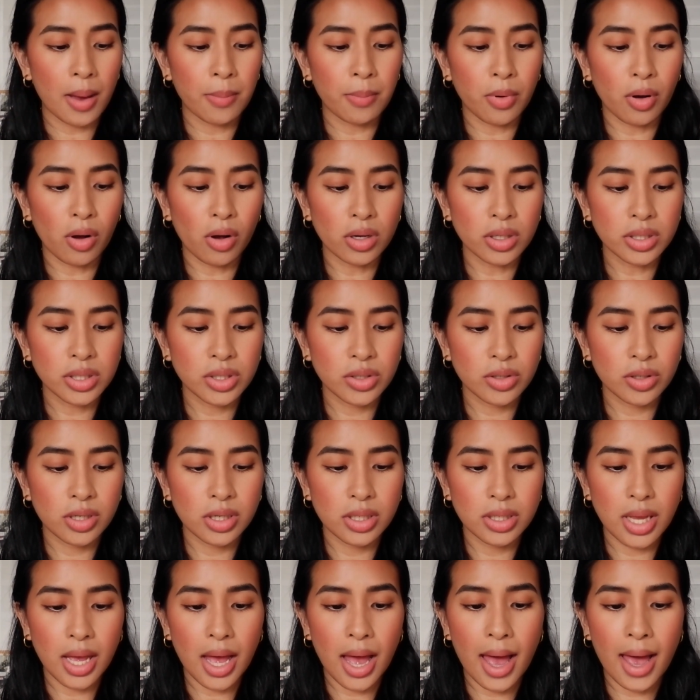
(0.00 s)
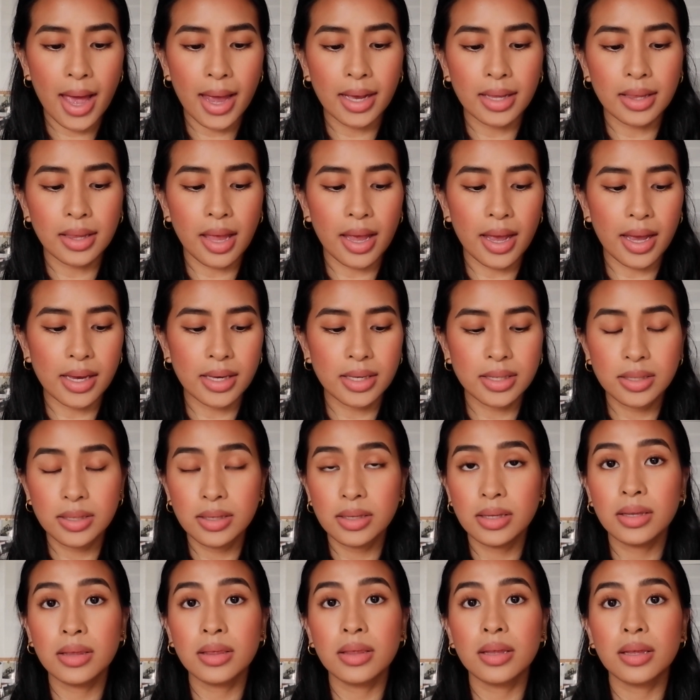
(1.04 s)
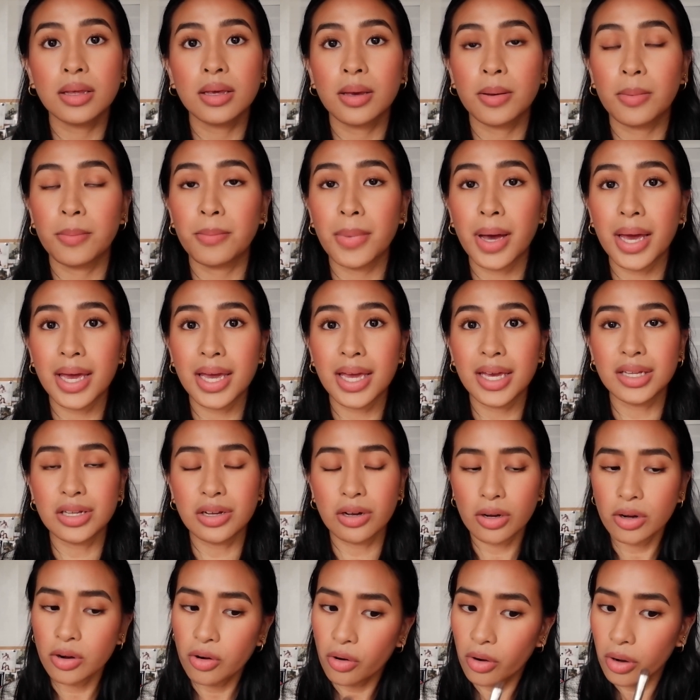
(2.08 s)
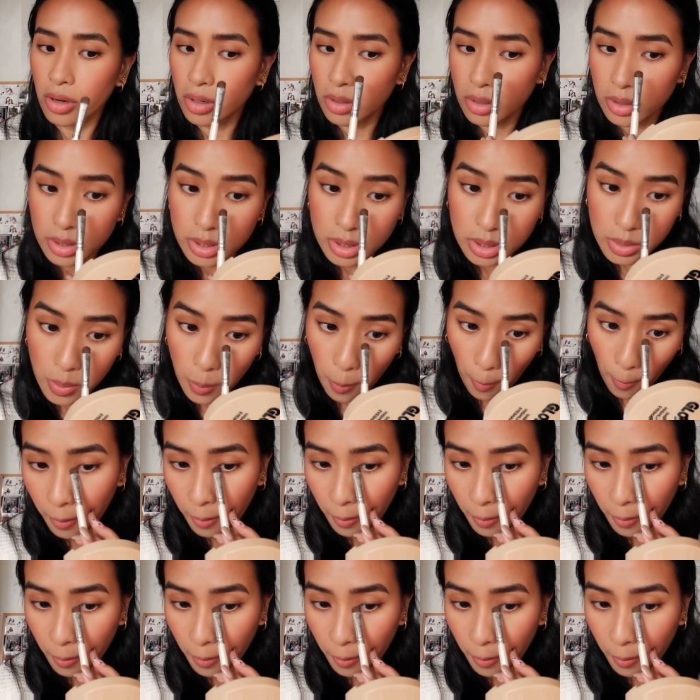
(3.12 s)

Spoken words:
I'm also gonna highlight my inner corners.